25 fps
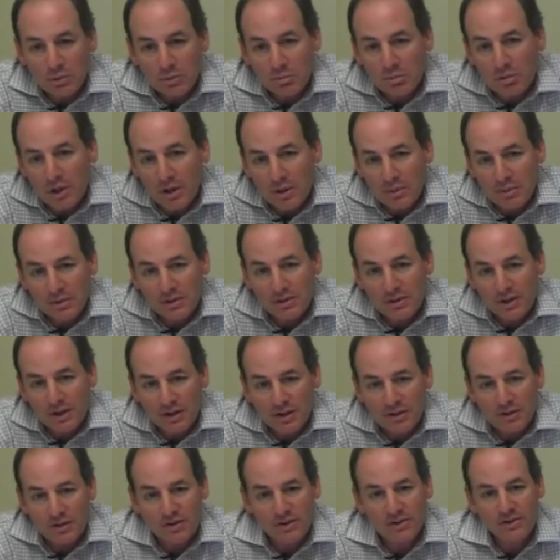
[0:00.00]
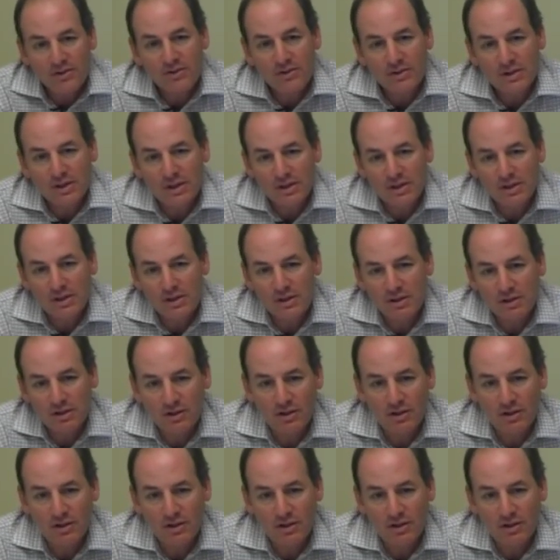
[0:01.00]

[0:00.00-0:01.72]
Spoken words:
we're probably not going to see,